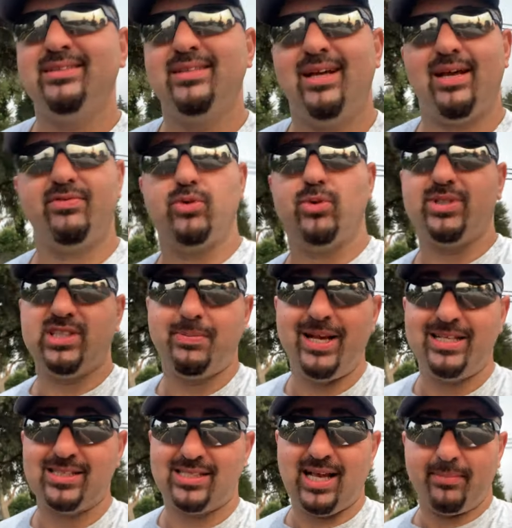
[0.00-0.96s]
not everyone
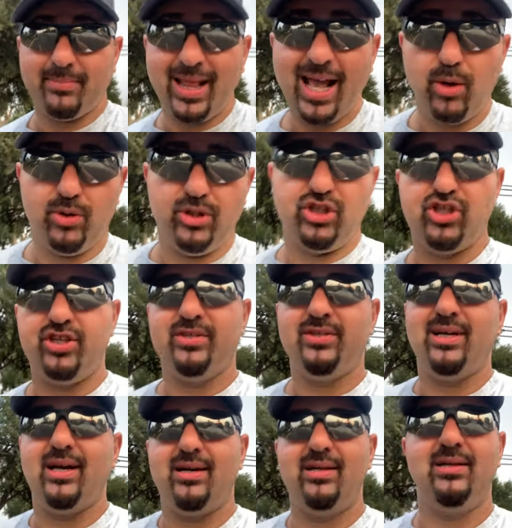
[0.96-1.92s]
speaks the same language
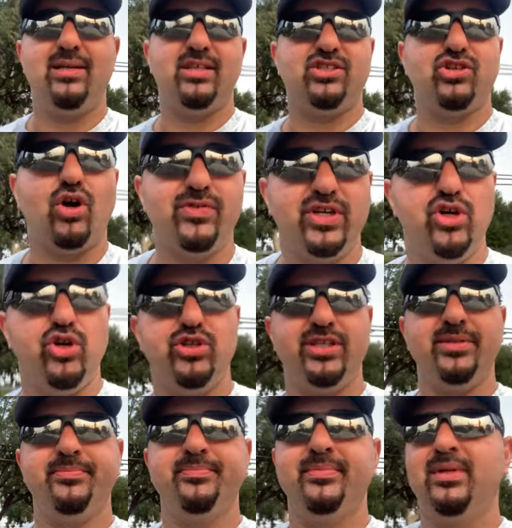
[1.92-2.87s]
in the Soviet
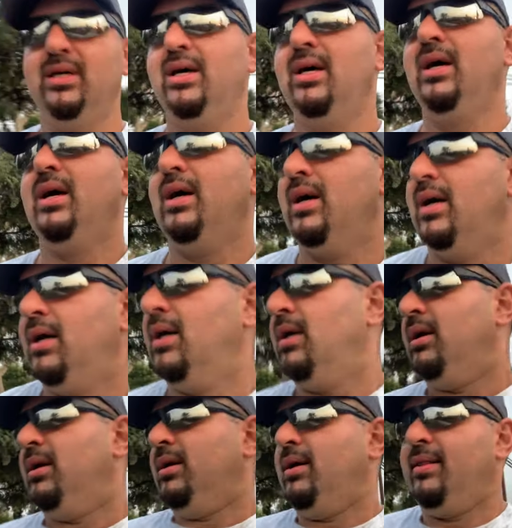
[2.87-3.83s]
Union.
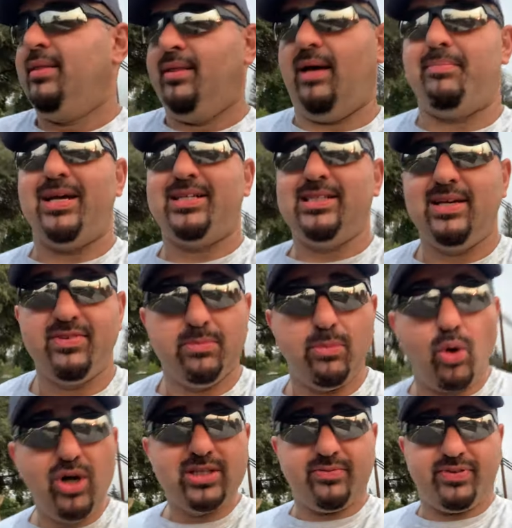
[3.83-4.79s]
That makes it even
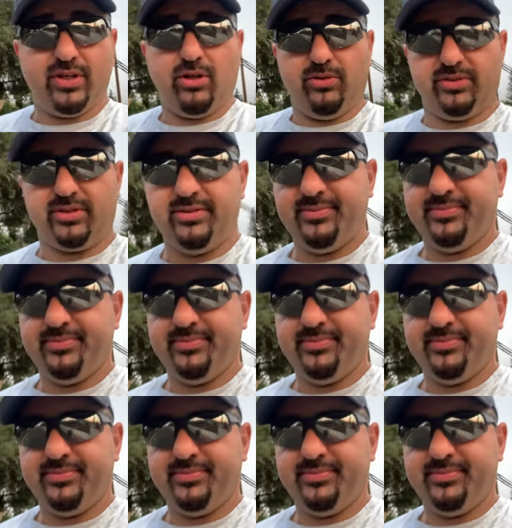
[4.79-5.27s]
more difficult.